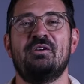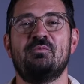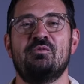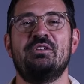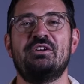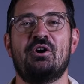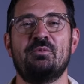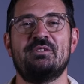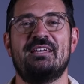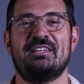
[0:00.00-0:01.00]
We really
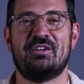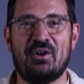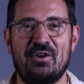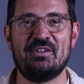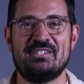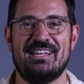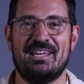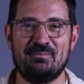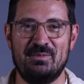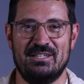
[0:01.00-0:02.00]
hope that encouraged
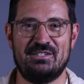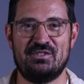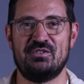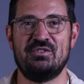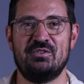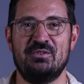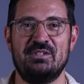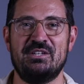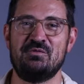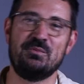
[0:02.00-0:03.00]
and blessed you.
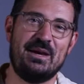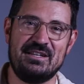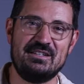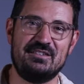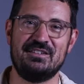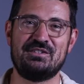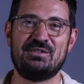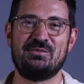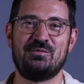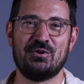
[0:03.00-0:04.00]
If you made a
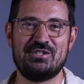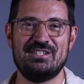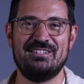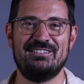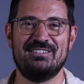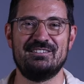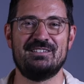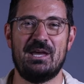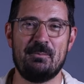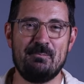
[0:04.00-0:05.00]
decision for Jesus,
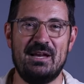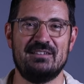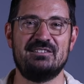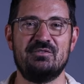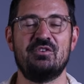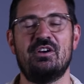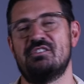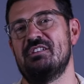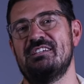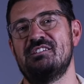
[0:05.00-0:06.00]
a massive
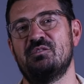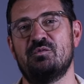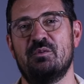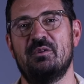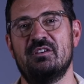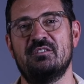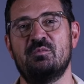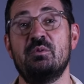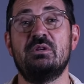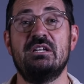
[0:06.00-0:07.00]
congratulations from us.
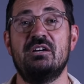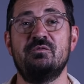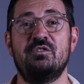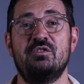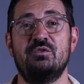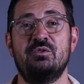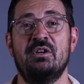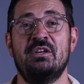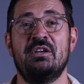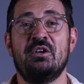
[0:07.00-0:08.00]
We would love to
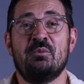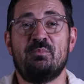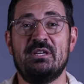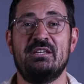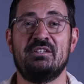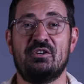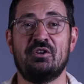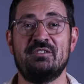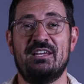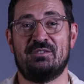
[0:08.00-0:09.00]
be in
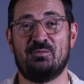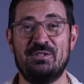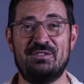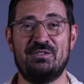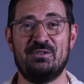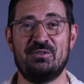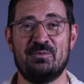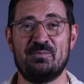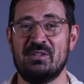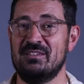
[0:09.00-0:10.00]
contact with you,
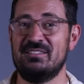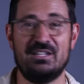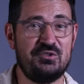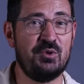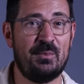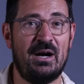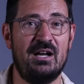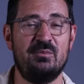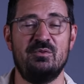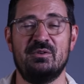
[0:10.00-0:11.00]
send you a
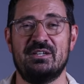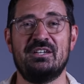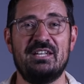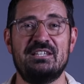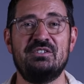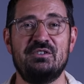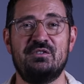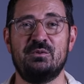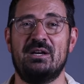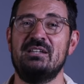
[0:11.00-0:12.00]
Bible, and connect you
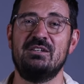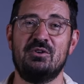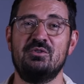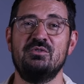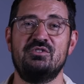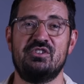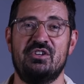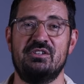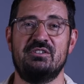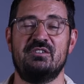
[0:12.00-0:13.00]
to a local
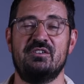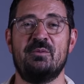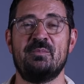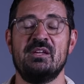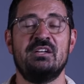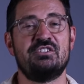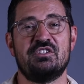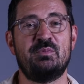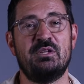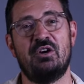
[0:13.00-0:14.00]
church. So
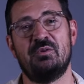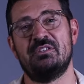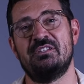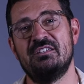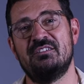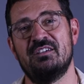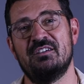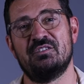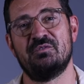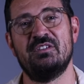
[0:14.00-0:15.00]
just below in the
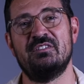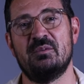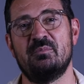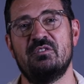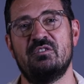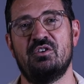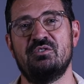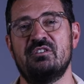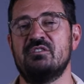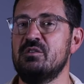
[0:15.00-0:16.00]
details of this episode,
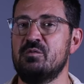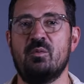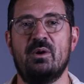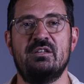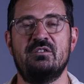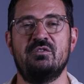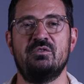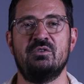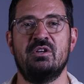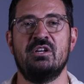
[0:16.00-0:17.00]
there's a different way
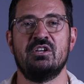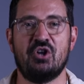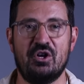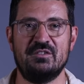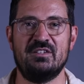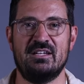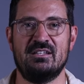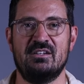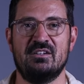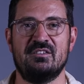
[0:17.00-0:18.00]
to
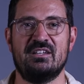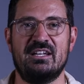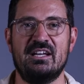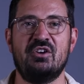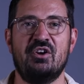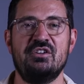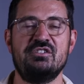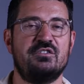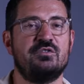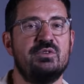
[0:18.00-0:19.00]
contact us. So can I encourage
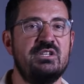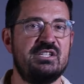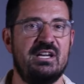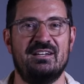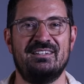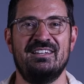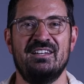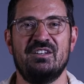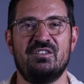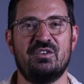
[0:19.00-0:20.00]
you to reach out
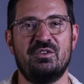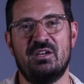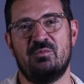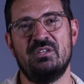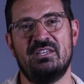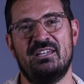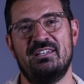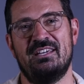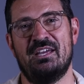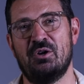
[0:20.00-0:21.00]
so that we
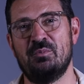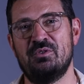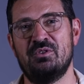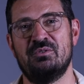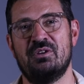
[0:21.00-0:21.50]
can help you?